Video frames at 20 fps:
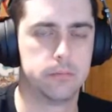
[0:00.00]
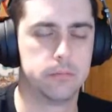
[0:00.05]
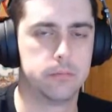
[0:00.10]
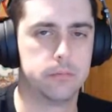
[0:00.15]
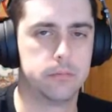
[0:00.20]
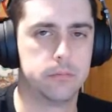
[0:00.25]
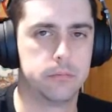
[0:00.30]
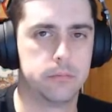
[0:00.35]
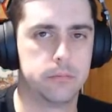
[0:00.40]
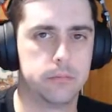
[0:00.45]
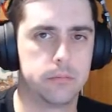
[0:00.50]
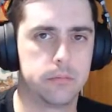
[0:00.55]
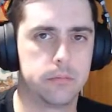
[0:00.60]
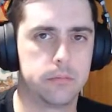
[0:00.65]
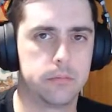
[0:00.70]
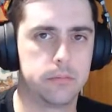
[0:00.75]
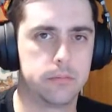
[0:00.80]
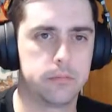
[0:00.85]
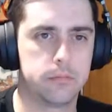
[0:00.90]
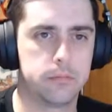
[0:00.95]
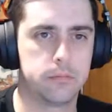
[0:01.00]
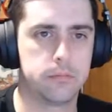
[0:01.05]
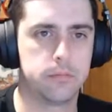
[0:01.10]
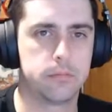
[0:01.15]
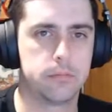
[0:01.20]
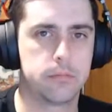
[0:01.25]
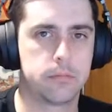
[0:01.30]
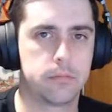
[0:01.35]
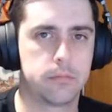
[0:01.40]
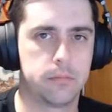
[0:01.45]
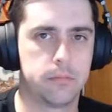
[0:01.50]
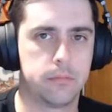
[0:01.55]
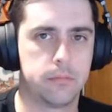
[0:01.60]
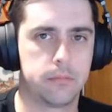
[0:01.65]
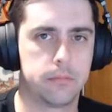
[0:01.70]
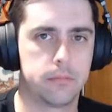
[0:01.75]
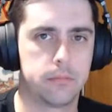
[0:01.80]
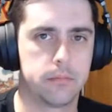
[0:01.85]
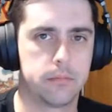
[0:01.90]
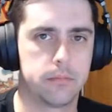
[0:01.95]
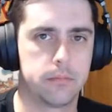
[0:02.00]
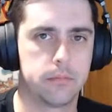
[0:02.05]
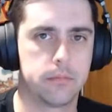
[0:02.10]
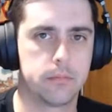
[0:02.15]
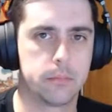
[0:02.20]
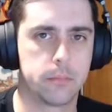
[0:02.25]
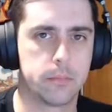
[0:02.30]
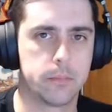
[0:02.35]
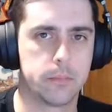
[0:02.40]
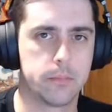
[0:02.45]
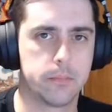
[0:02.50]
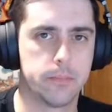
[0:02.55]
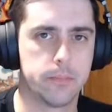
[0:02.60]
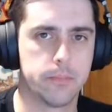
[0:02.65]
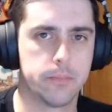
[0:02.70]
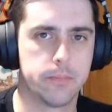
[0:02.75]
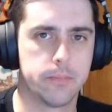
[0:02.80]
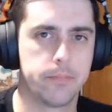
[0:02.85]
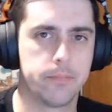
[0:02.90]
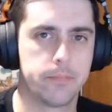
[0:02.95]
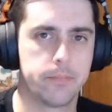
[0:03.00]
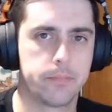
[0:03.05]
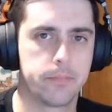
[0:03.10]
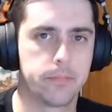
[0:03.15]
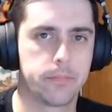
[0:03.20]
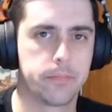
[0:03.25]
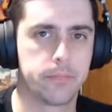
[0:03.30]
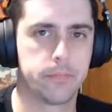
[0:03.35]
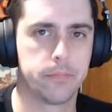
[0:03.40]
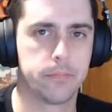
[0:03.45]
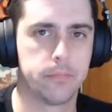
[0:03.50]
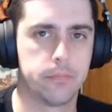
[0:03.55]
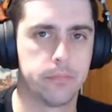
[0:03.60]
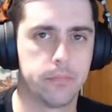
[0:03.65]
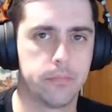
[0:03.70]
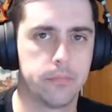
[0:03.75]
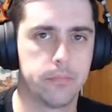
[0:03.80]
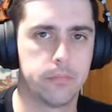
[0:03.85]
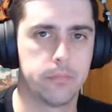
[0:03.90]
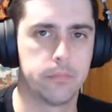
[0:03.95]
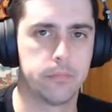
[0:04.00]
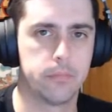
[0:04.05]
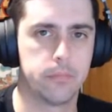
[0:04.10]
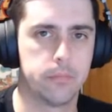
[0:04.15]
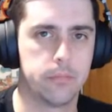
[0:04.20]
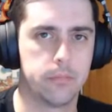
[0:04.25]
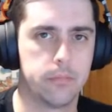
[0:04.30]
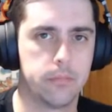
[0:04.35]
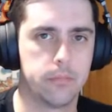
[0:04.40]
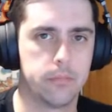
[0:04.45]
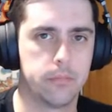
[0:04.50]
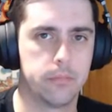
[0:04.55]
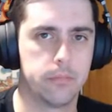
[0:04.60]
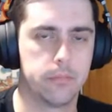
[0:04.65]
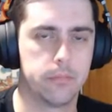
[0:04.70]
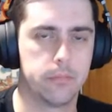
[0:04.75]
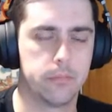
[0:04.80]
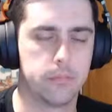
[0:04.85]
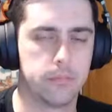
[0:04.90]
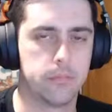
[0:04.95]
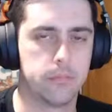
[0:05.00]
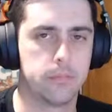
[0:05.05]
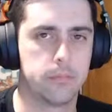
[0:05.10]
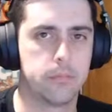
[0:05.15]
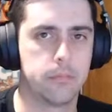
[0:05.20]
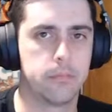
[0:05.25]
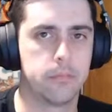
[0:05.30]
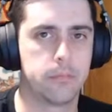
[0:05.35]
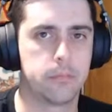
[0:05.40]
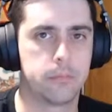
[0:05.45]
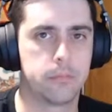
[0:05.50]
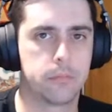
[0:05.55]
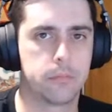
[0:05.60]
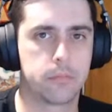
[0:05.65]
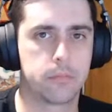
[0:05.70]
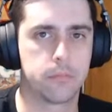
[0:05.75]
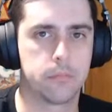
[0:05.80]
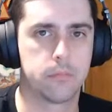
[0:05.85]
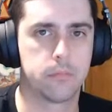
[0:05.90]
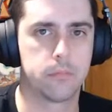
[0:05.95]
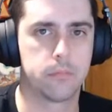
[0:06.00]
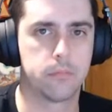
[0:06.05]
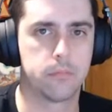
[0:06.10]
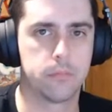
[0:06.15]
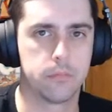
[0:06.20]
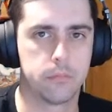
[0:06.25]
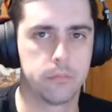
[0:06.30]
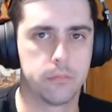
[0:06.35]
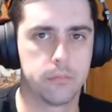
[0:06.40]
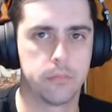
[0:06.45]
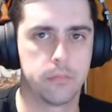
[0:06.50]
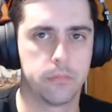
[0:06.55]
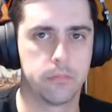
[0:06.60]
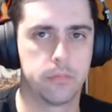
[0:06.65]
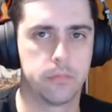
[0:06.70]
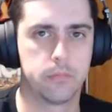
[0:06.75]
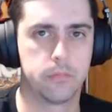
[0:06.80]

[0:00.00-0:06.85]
(not speaking)